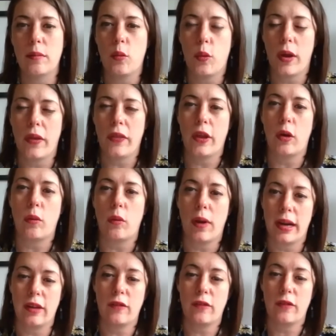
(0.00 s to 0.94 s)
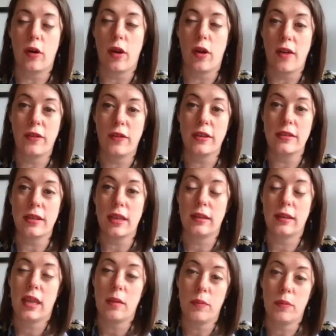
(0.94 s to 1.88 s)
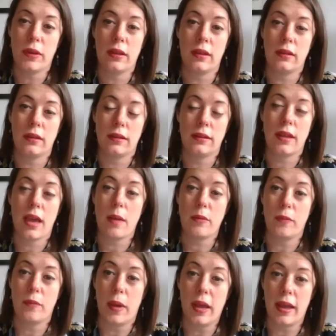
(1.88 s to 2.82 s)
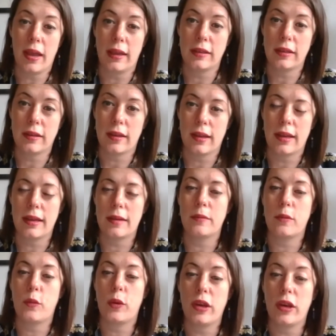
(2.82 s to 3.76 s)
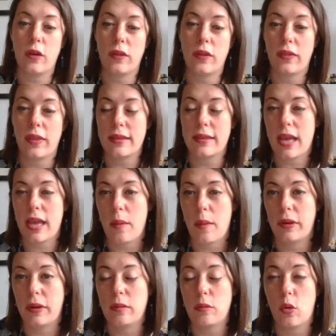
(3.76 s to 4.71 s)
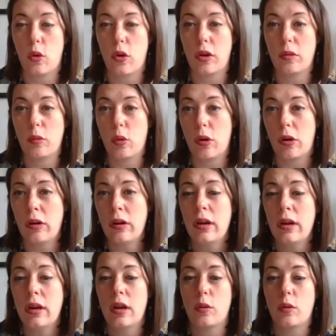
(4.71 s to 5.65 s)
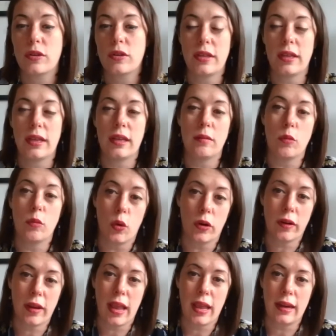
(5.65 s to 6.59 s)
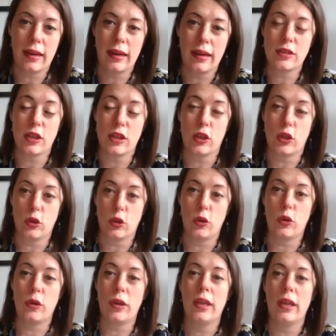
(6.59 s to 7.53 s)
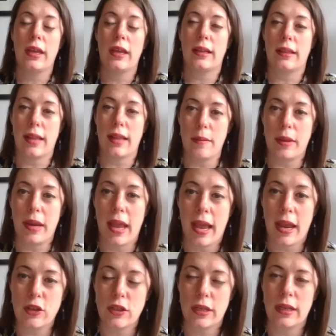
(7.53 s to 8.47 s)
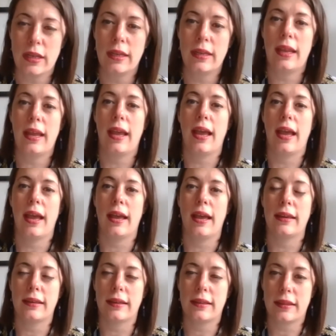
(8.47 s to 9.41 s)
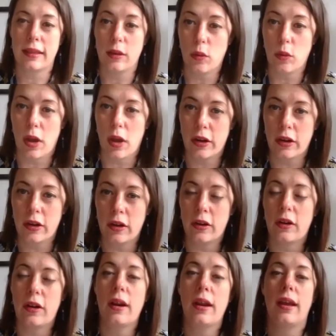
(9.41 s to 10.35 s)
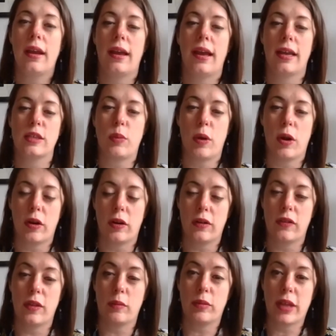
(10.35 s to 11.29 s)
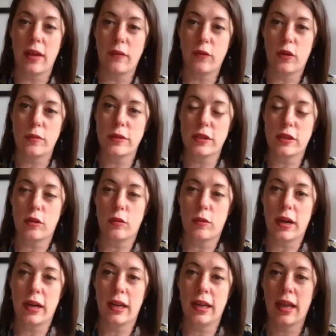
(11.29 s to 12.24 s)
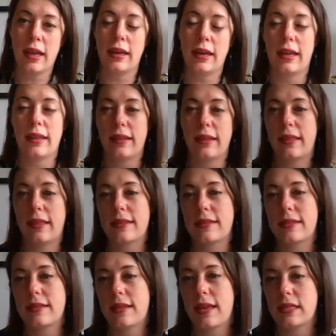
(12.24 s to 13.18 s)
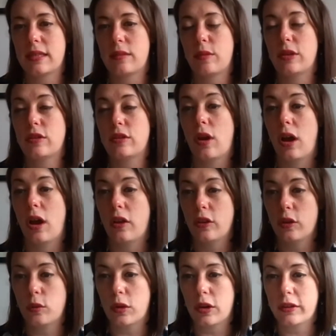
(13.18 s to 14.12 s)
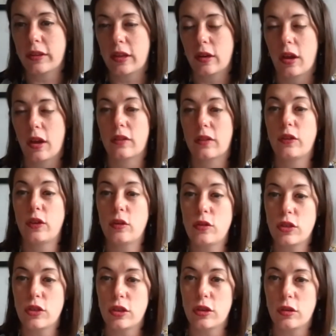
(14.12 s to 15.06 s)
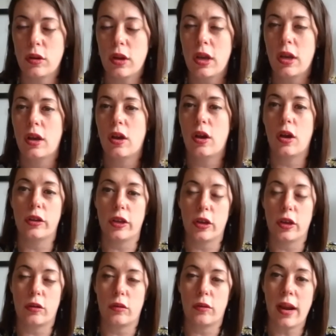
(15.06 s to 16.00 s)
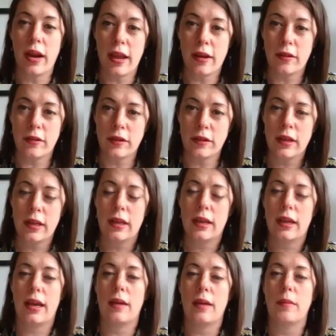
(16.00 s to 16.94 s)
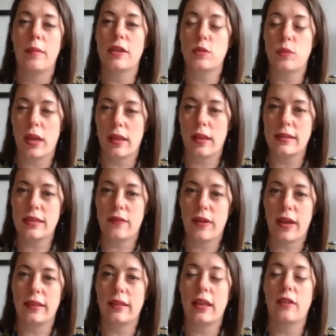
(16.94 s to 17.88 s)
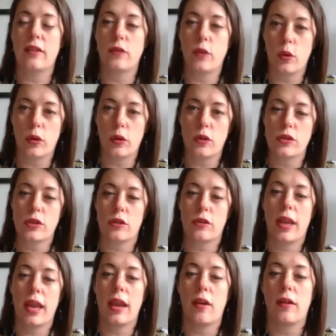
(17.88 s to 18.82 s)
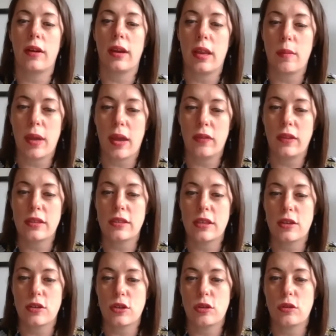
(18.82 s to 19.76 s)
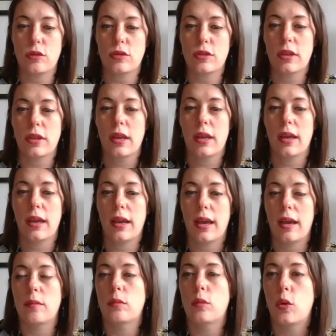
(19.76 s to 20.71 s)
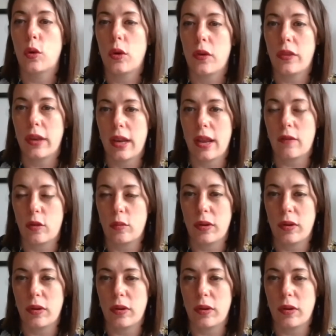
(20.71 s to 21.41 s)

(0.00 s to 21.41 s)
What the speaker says: when they're running for office, and keeping it top of mind. We know that that's happening more and more. We're seeing more candidates include climate action and clean water as part of the platforms that they're running on. And I think that's a testament to all the work that all of you do all year round, as well as the fact that voters are caring about these issues more than ever